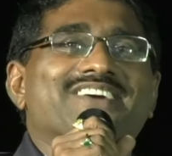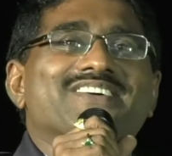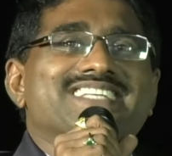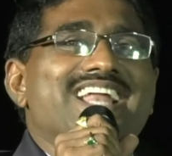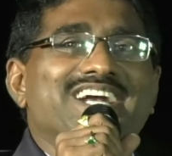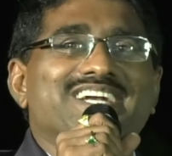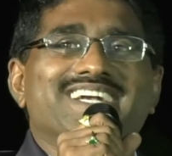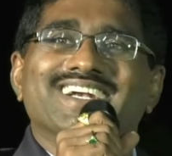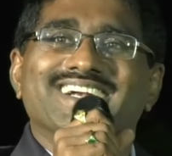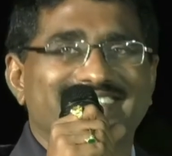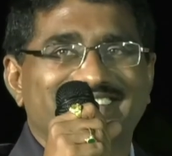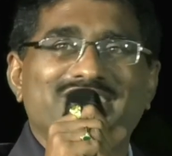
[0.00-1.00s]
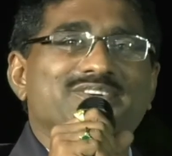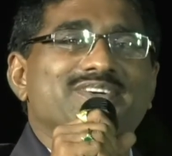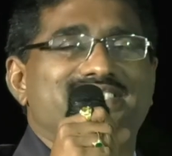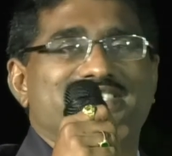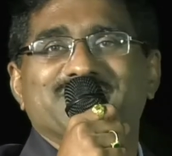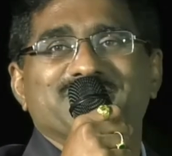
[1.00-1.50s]
that was not, that
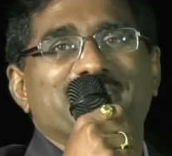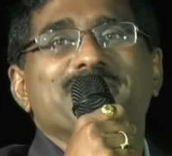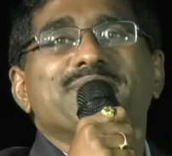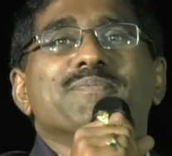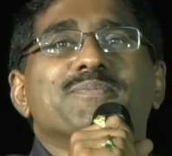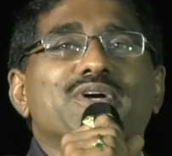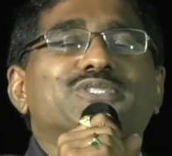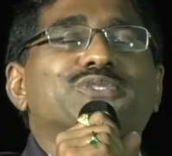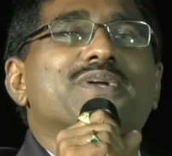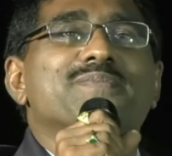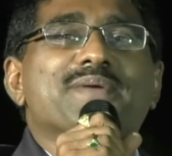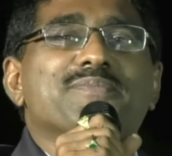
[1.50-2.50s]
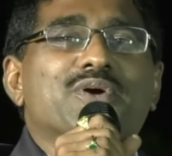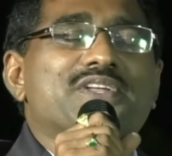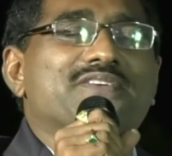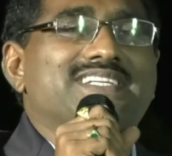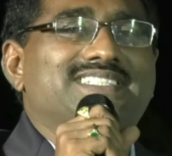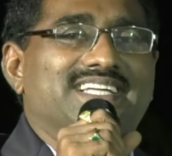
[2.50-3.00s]
was, maybe books were my
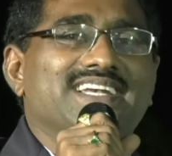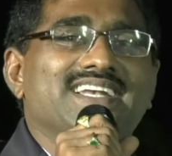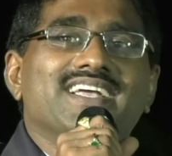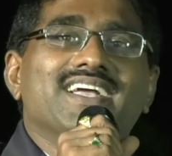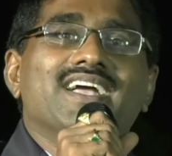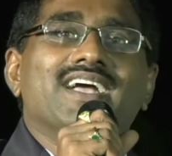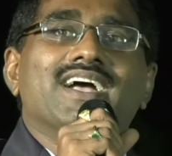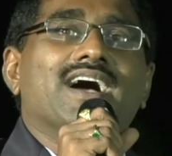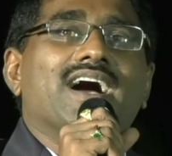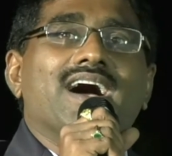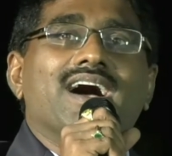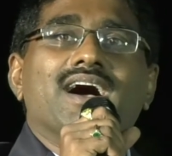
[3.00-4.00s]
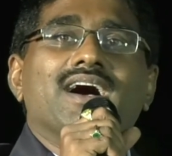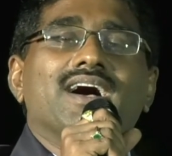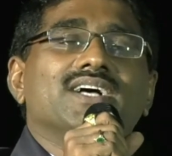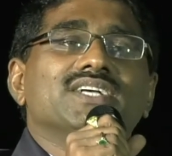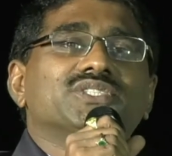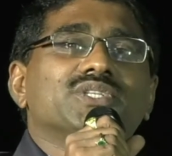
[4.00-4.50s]
motivation.
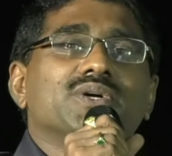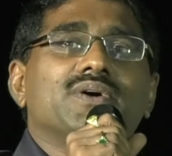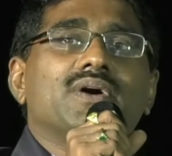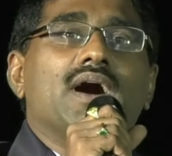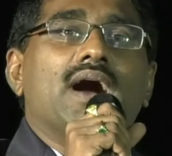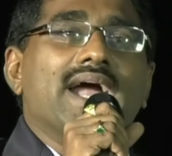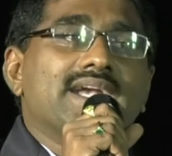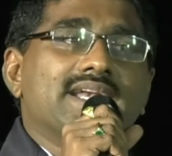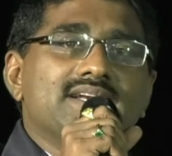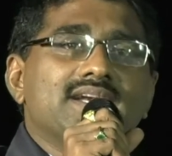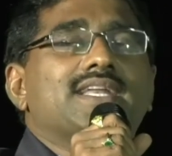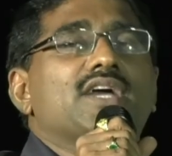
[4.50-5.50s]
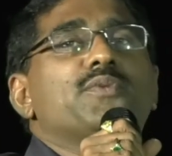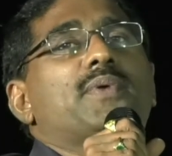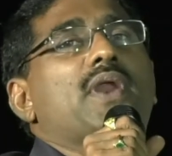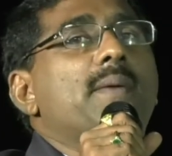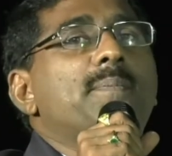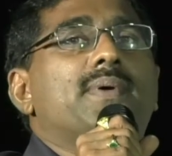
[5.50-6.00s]
So I did not have
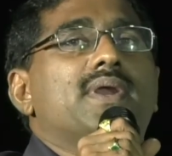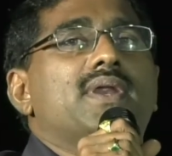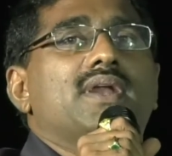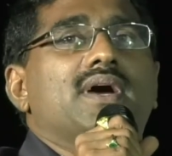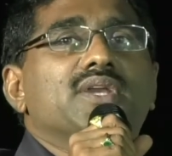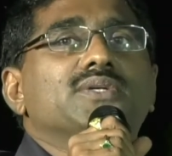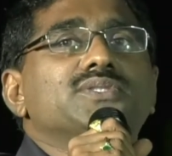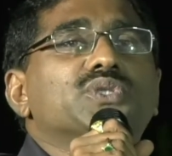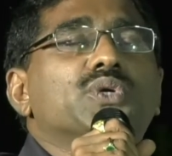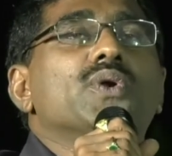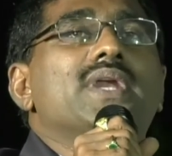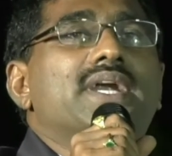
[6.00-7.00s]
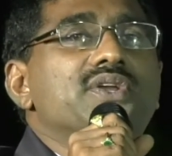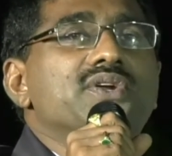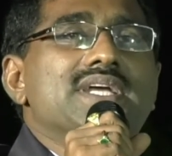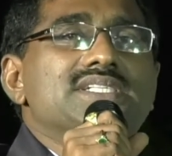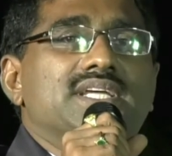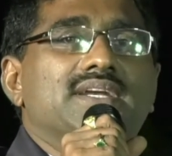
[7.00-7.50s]
proper, you know, school
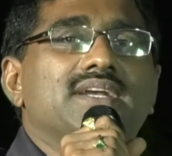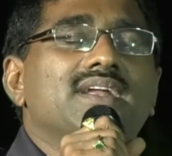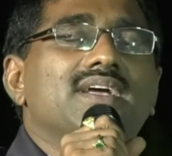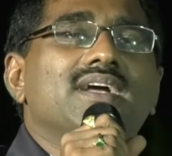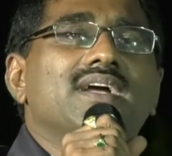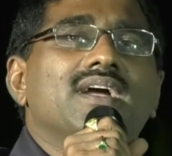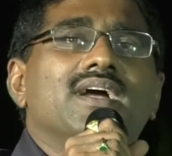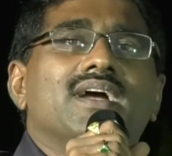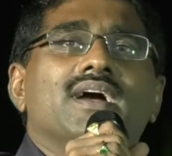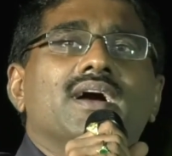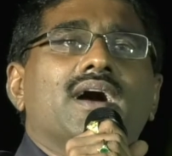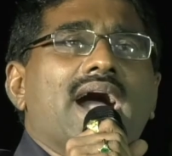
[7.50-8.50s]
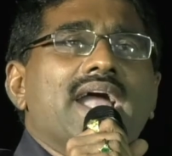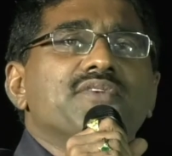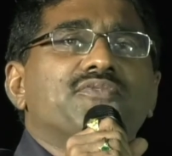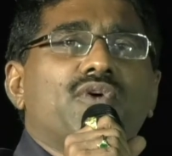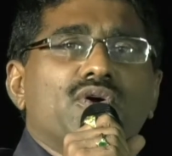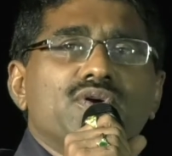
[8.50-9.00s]
education.
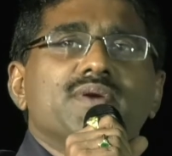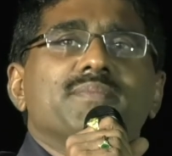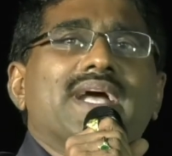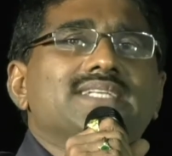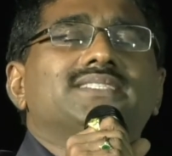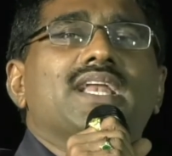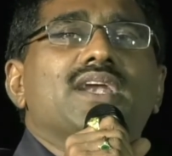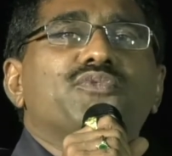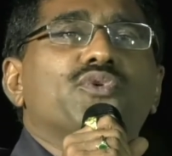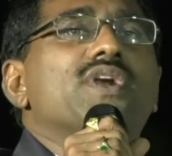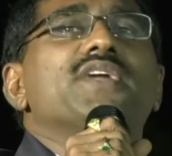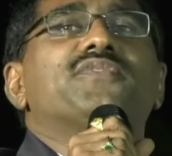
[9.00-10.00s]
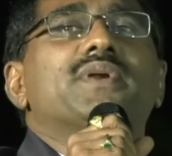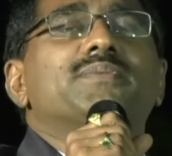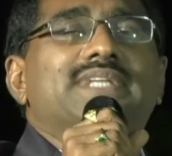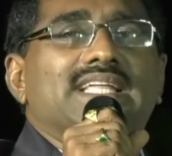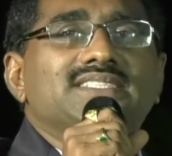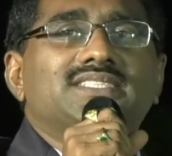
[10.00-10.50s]
I found myself only
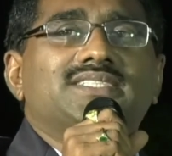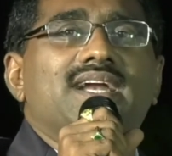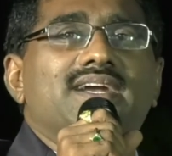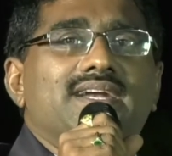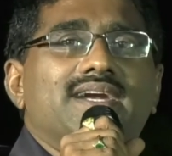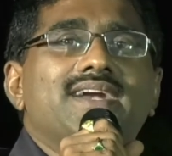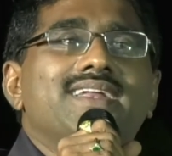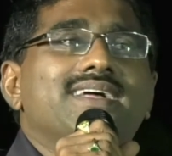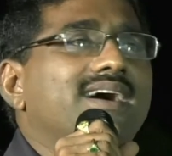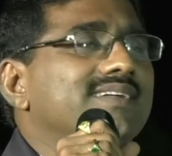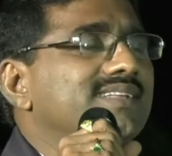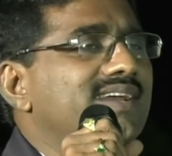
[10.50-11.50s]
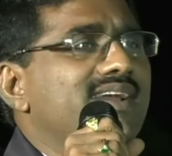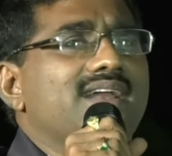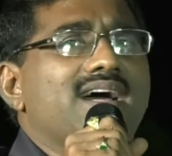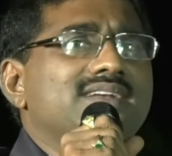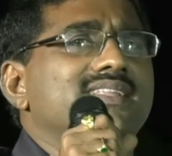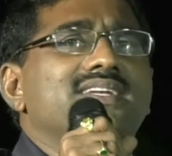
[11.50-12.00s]
from 10th standard and then
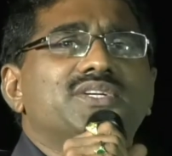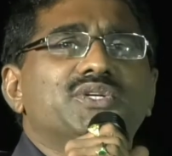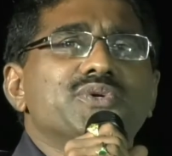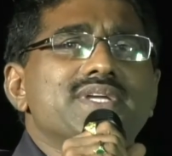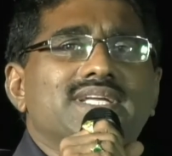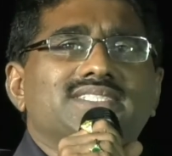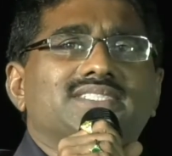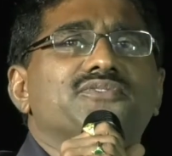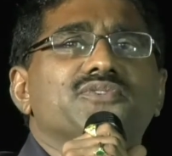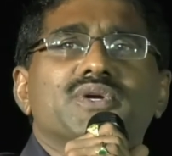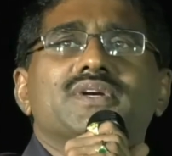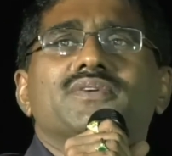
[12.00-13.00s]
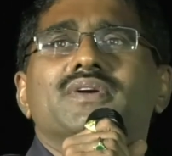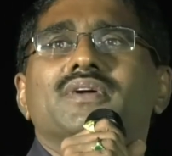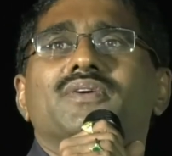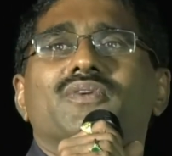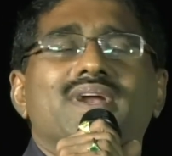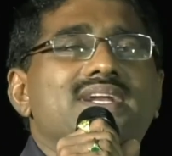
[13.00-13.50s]
another two years of good
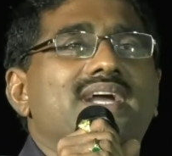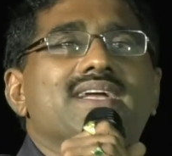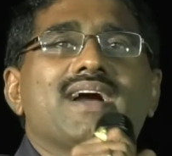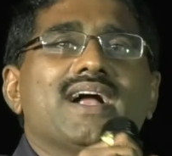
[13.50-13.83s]
work I